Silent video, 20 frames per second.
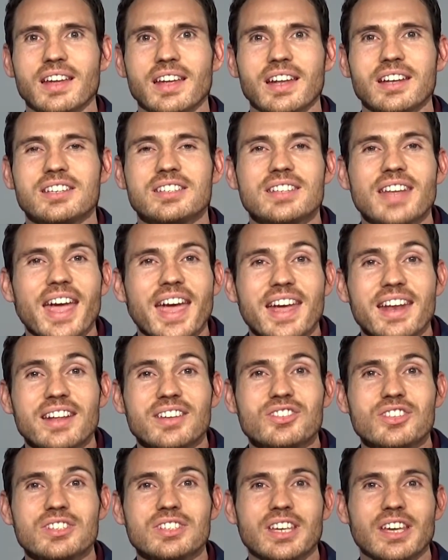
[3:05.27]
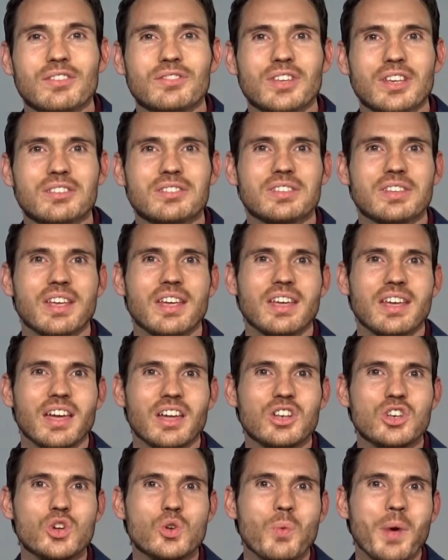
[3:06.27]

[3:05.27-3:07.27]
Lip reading: Instead, it just gives us a new